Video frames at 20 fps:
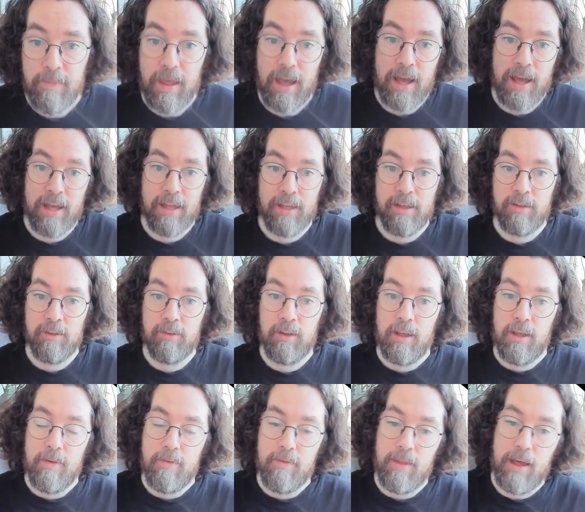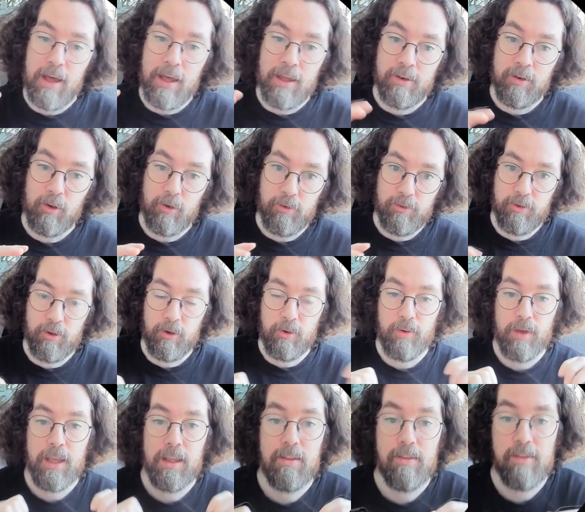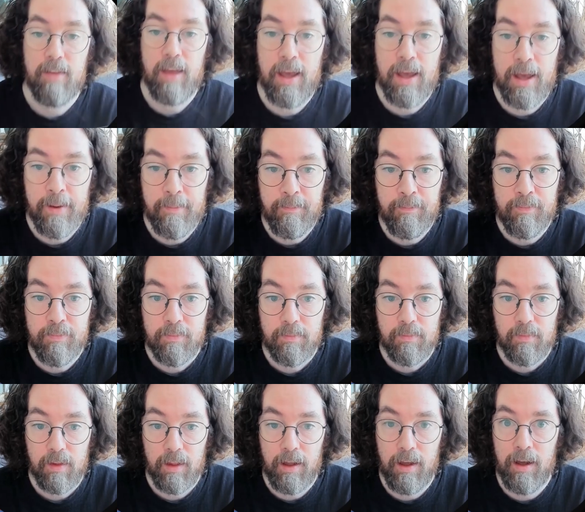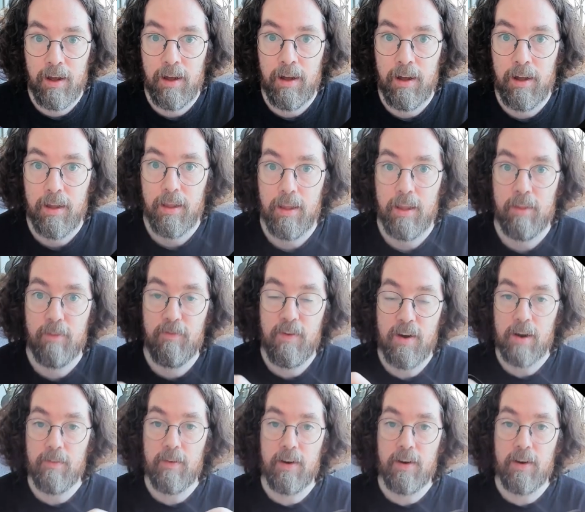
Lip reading: and also it's very,